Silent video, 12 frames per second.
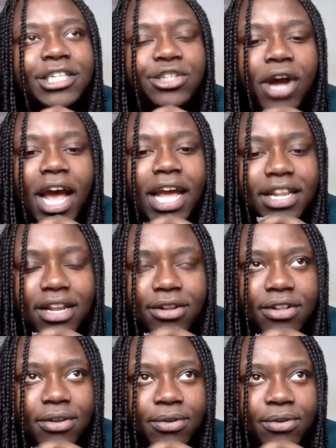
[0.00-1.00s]
try
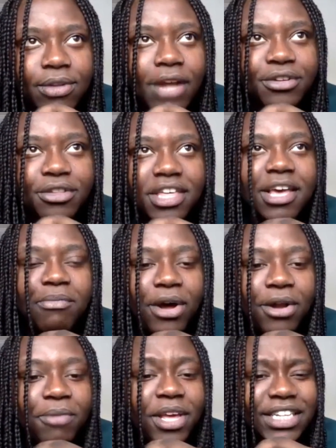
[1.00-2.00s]
not to think
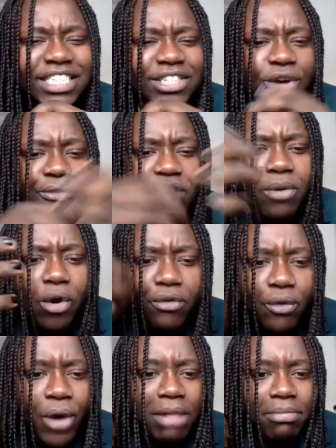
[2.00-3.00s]
about it because it's very
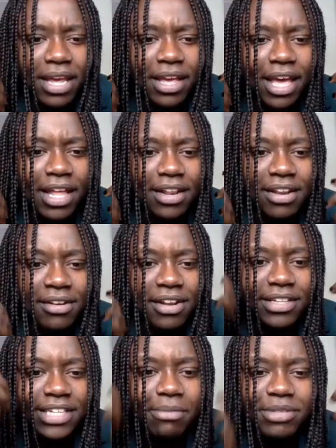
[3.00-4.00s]
overwhelming, and
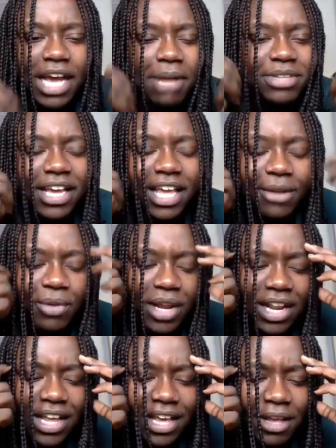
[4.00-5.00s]
sometimes I get
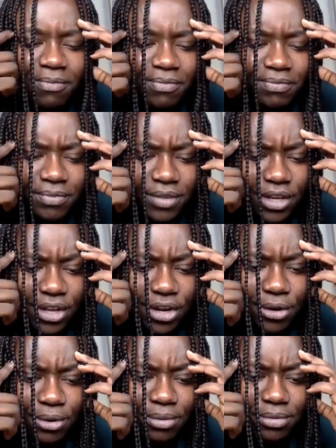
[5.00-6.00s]
really, you
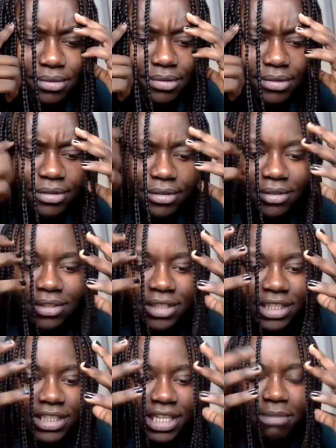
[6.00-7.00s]
know,
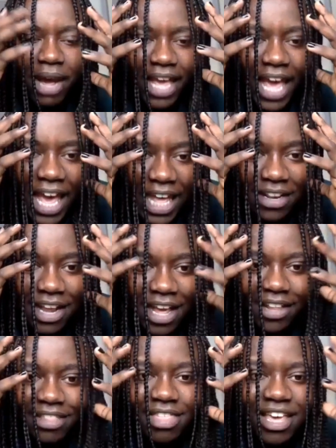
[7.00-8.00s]
just in my head
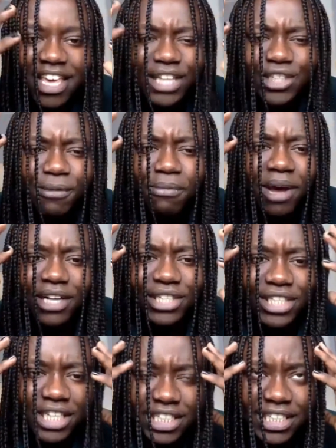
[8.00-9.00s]
and thinking too
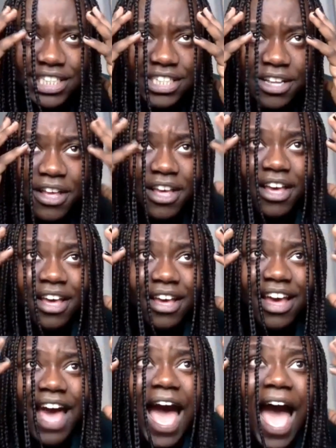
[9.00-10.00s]
much and just
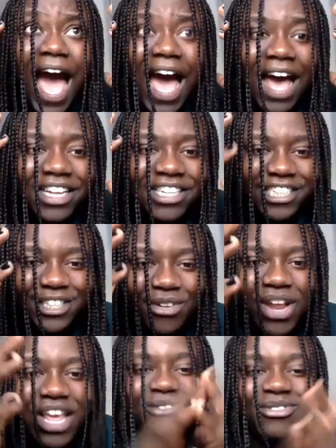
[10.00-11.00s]

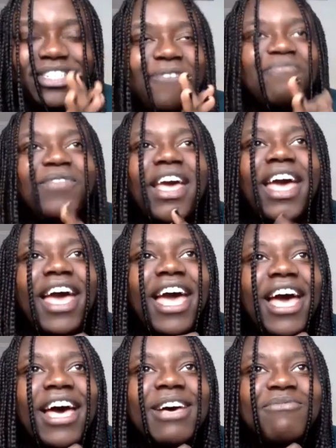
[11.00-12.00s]
screams.
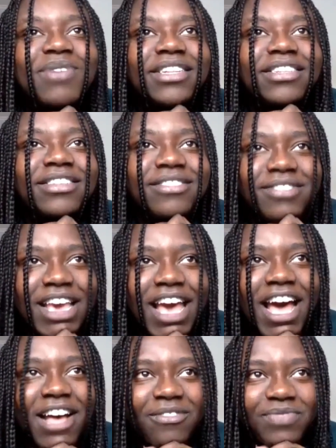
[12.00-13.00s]
But
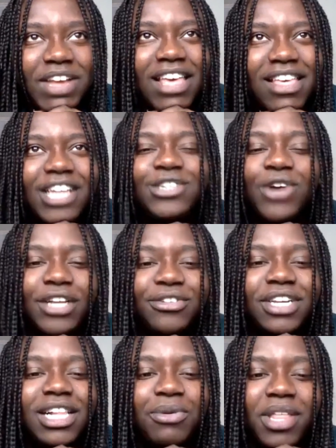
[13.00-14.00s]
yeah, I try to
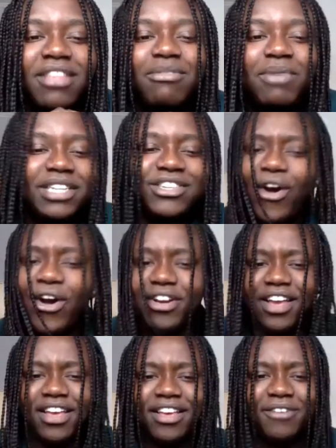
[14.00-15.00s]
deal with it, but it's hard.